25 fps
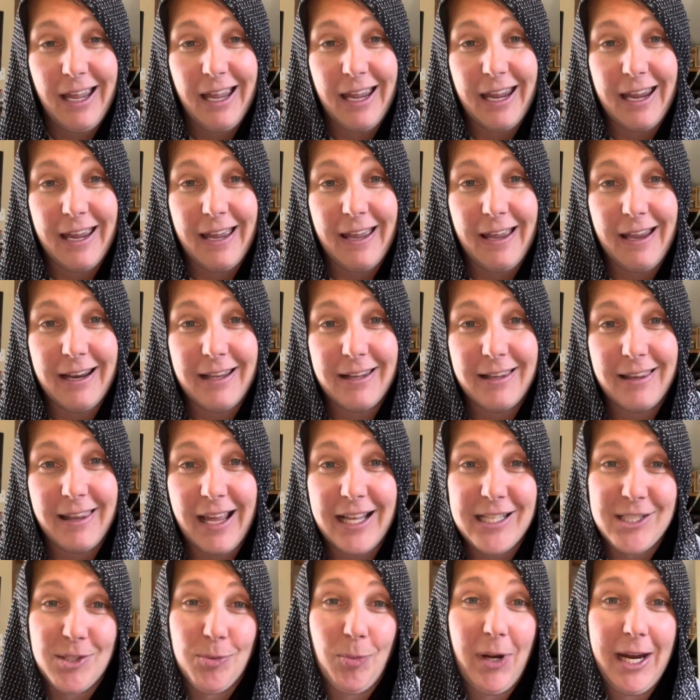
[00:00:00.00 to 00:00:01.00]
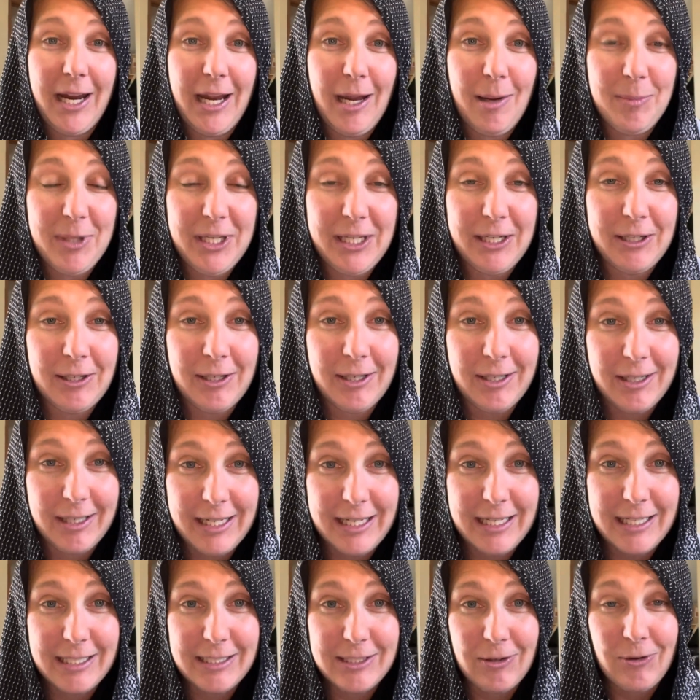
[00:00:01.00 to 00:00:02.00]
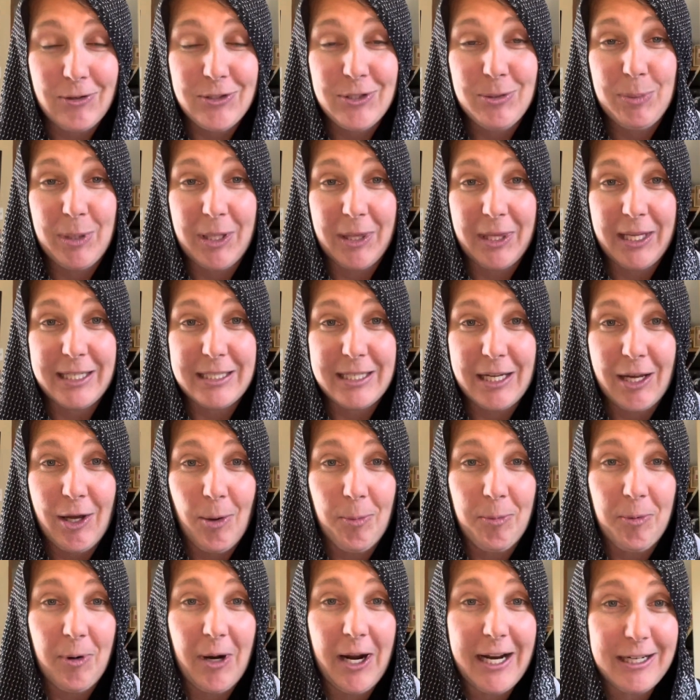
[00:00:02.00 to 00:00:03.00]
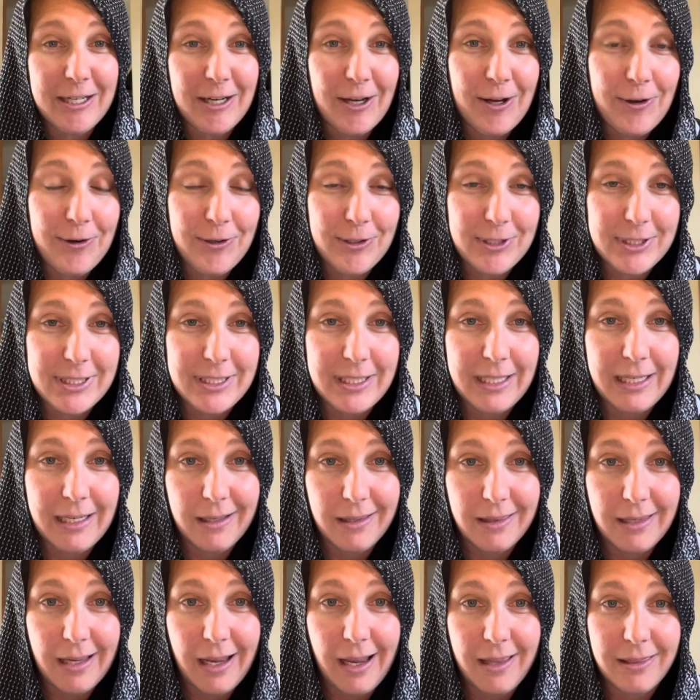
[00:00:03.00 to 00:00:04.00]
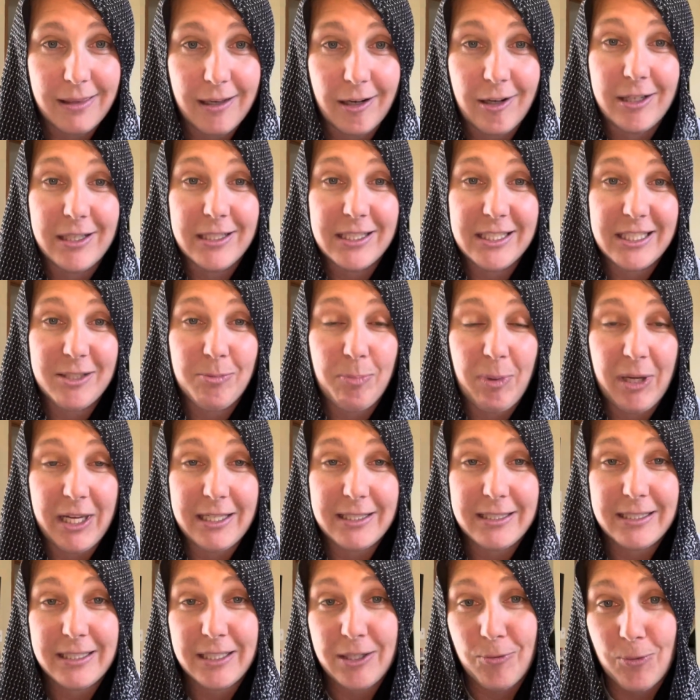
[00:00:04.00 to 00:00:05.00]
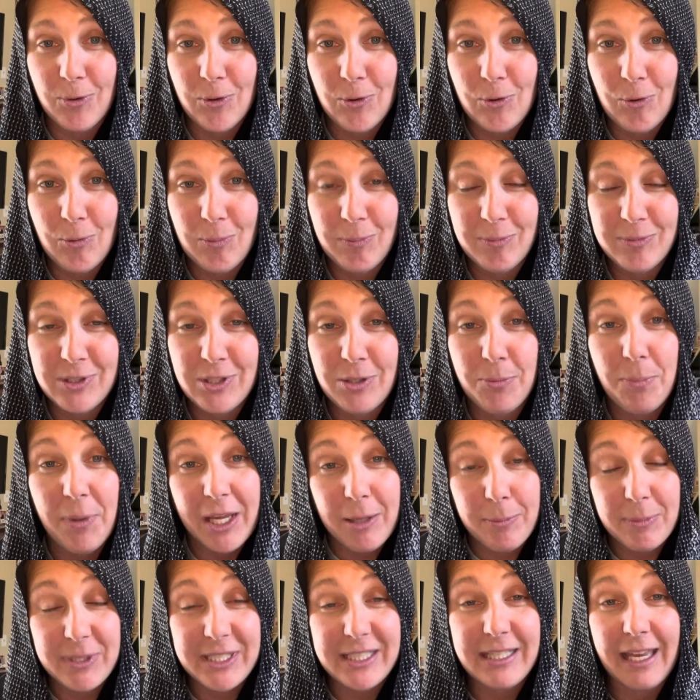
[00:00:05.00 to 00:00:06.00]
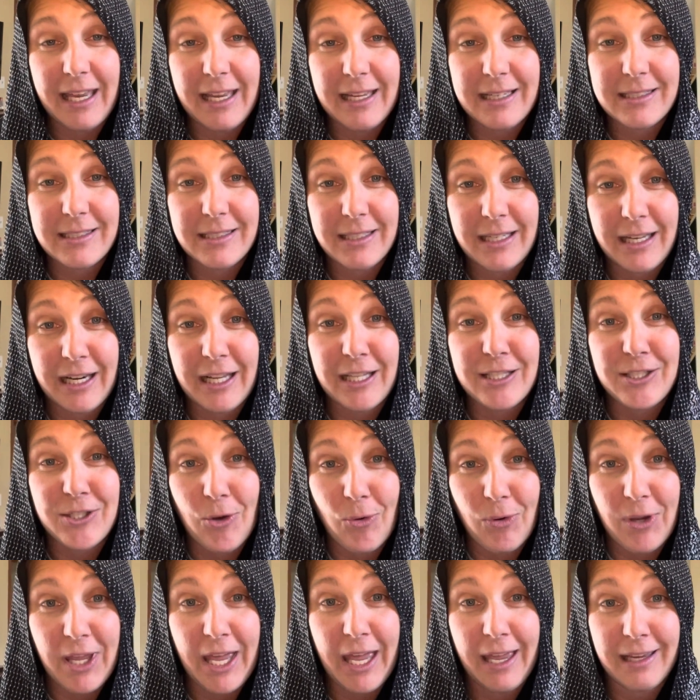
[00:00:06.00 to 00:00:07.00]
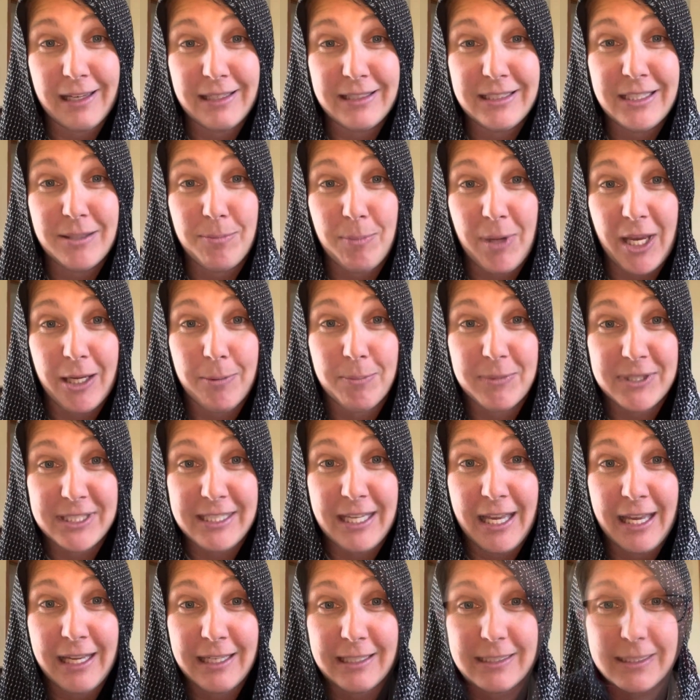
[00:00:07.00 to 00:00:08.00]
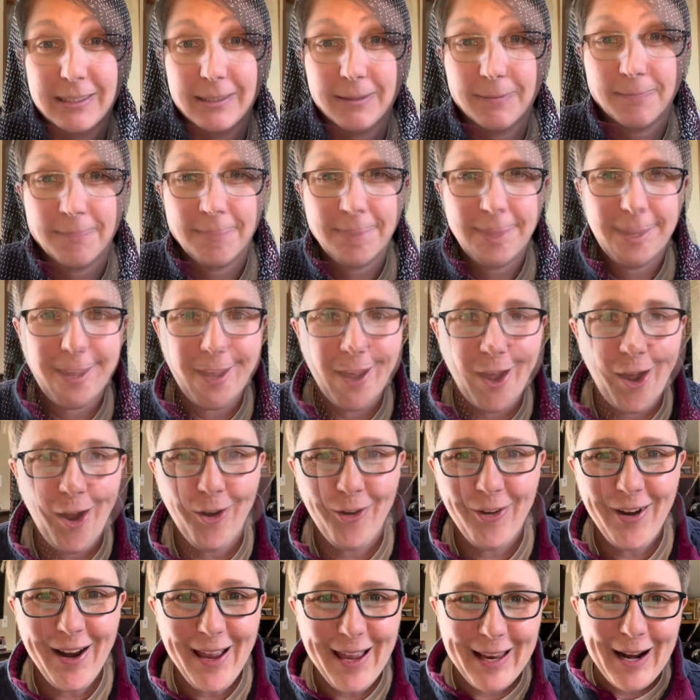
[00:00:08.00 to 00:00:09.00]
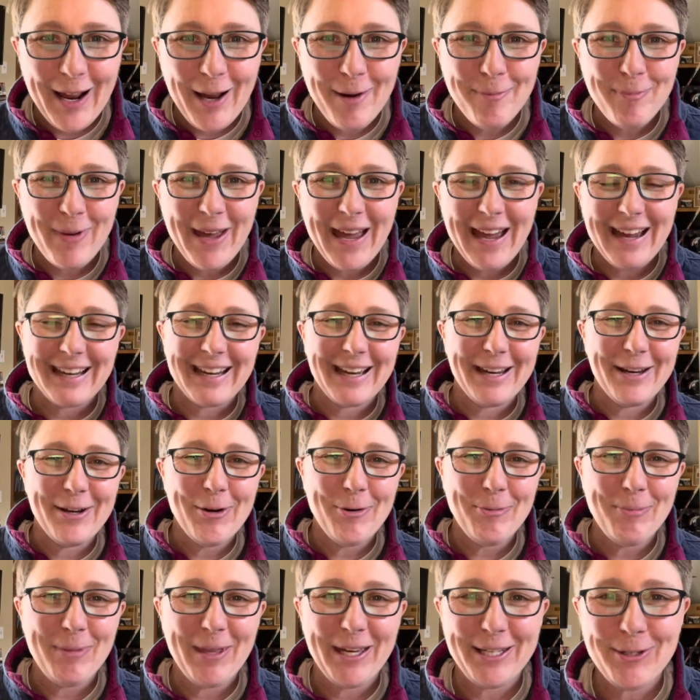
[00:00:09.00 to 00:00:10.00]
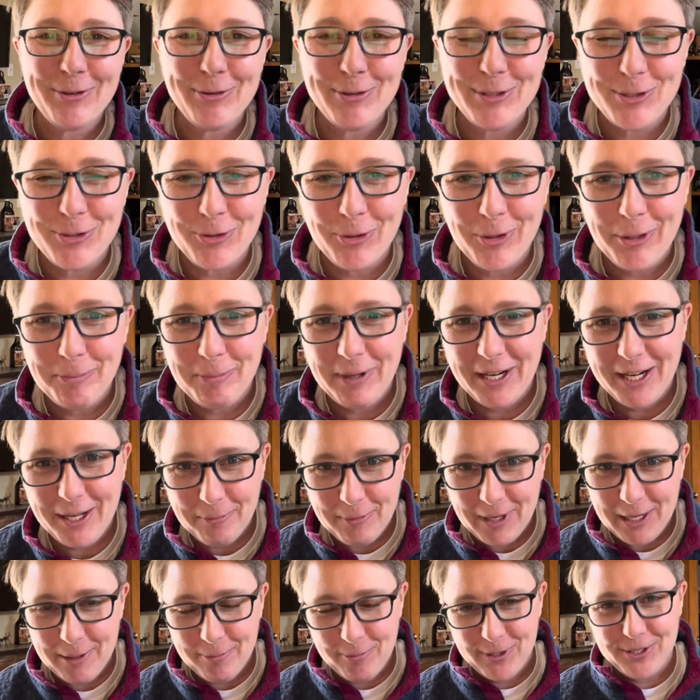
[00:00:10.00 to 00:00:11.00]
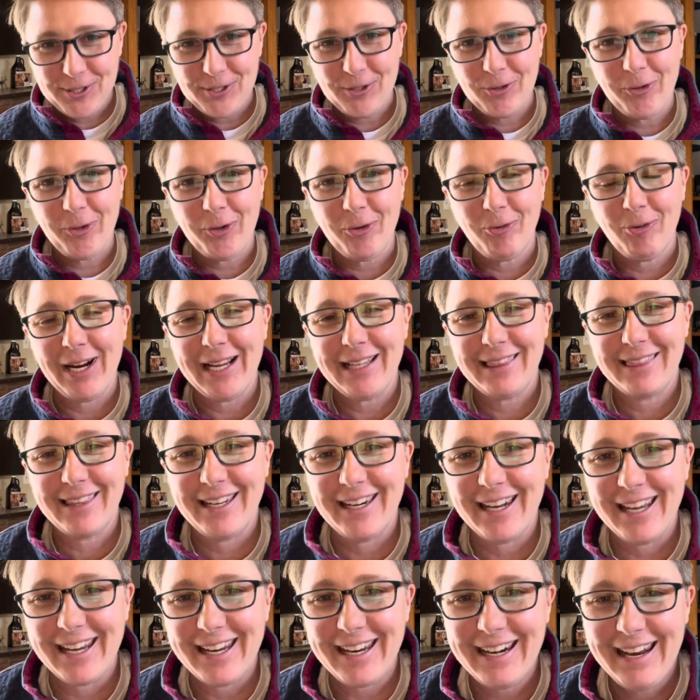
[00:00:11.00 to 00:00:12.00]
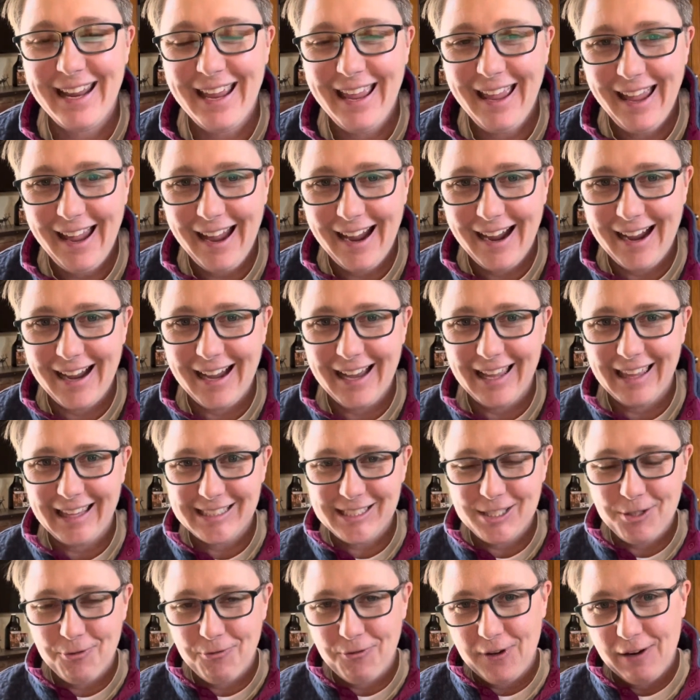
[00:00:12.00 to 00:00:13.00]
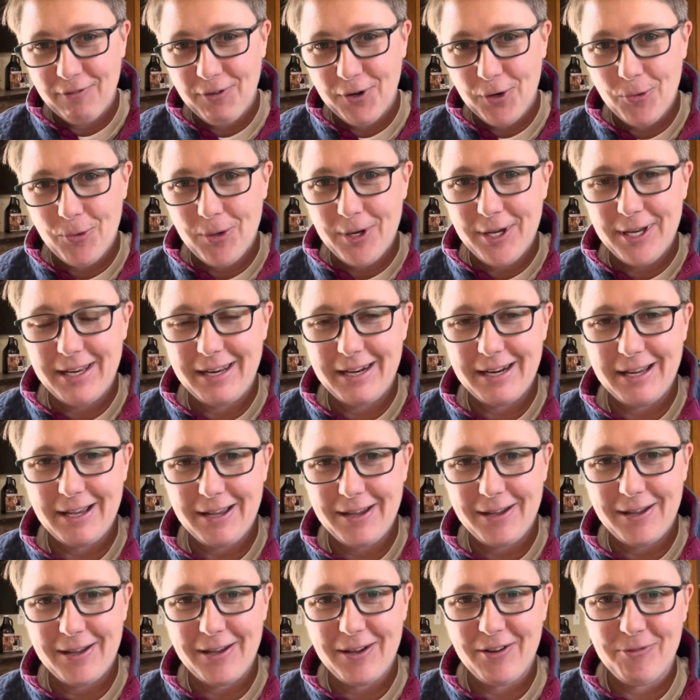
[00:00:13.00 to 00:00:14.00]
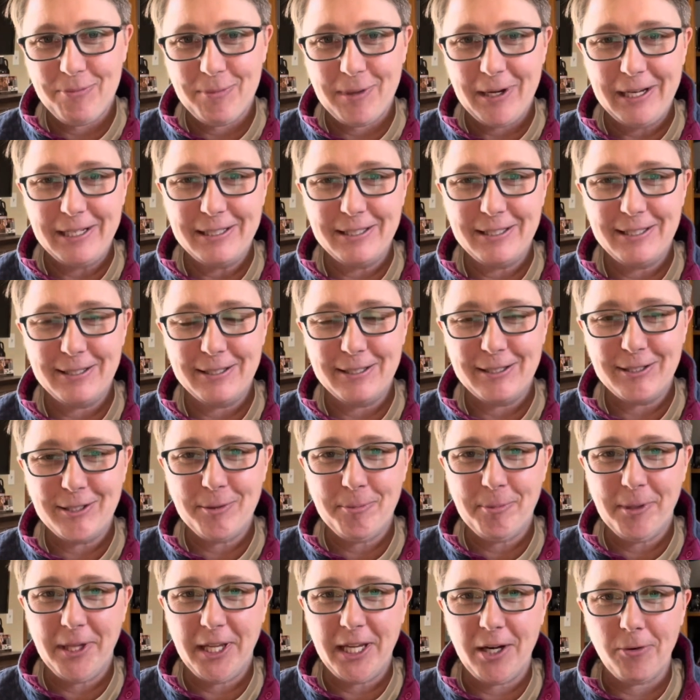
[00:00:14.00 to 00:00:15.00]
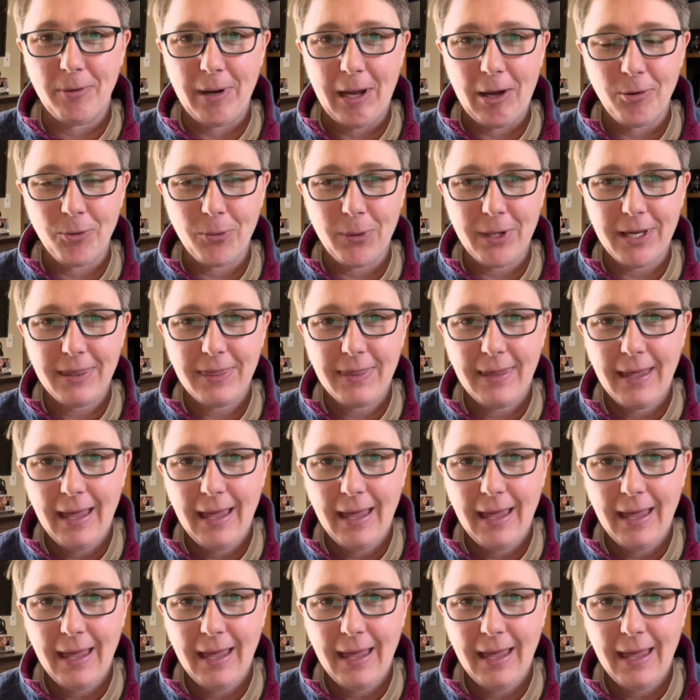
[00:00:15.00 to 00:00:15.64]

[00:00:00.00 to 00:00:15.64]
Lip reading: And that's why I'm here, is ultimately to help Ryan to understand that there is space and room to make mistakes, and it's okay to make mistakes. All right, I'm back. I hope that you enjoyed meeting my persona Right the Knight. That's a favorite one of mine to play around with.